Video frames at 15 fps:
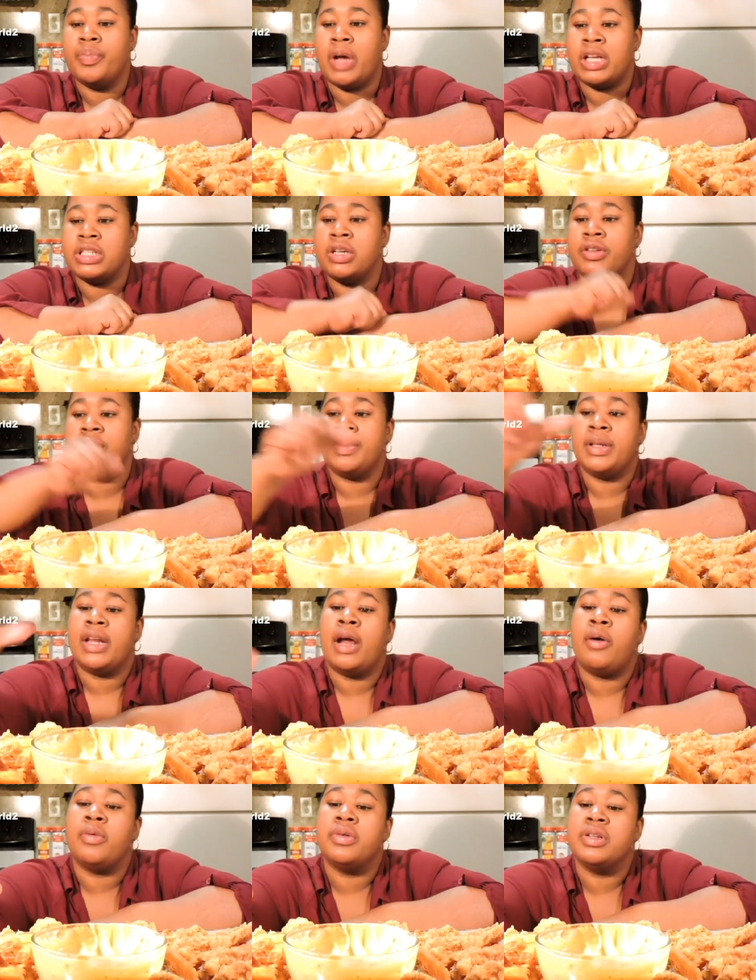I told them that
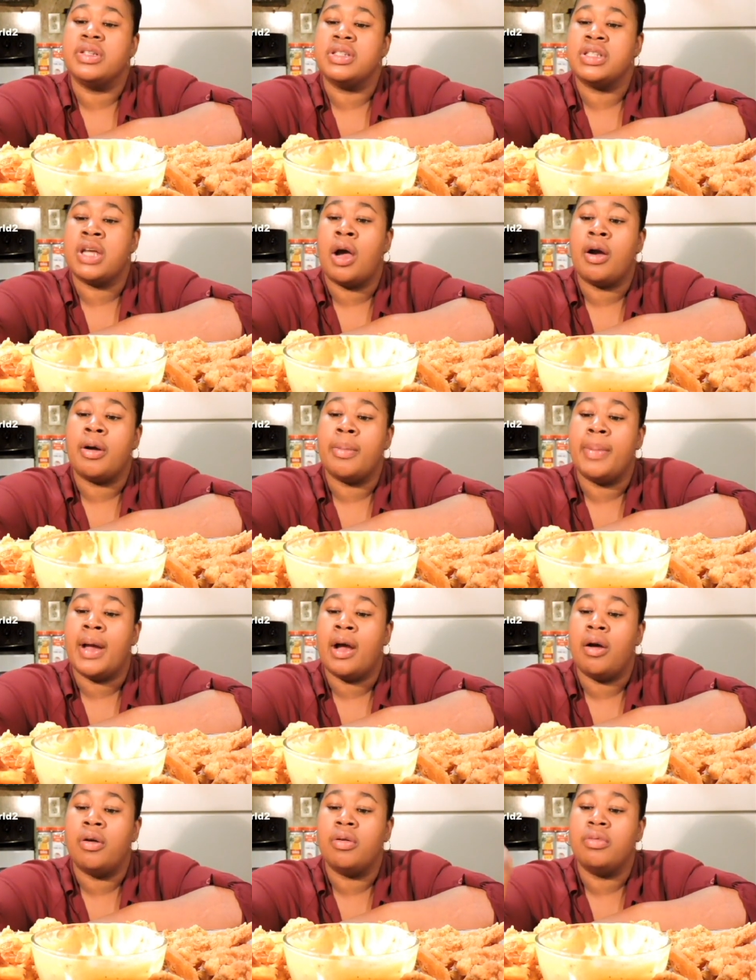I would talk
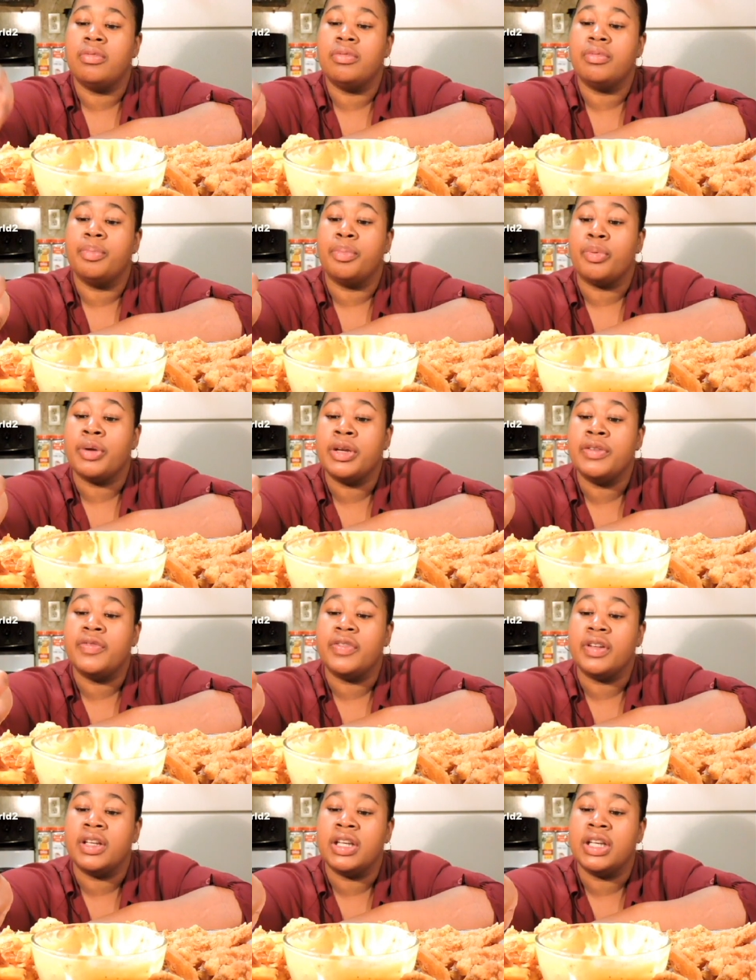about
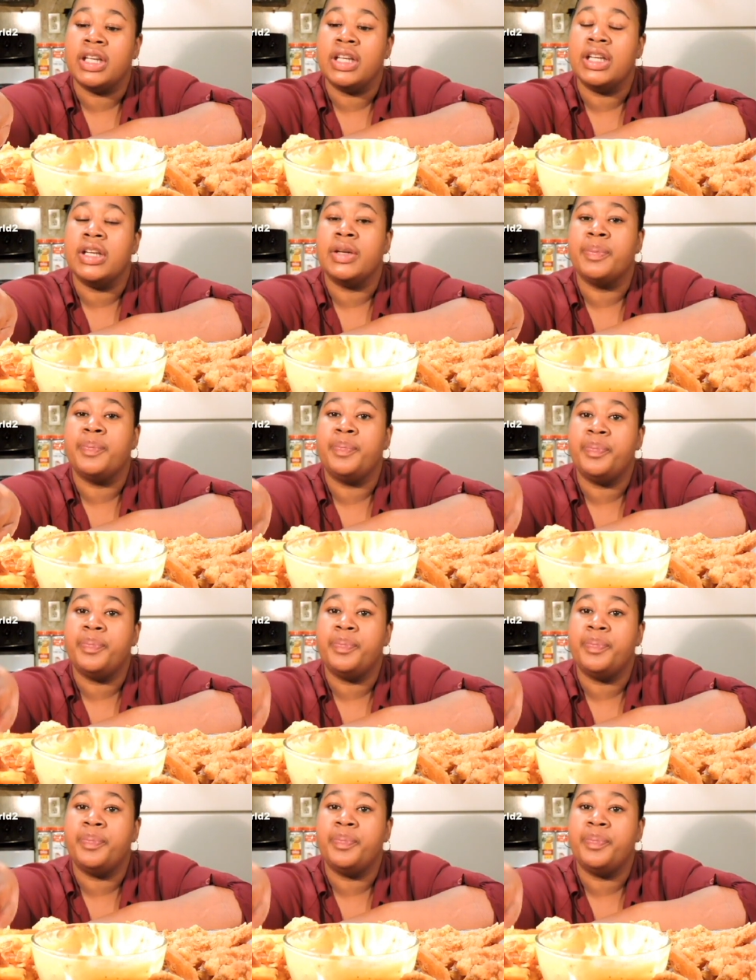briefly.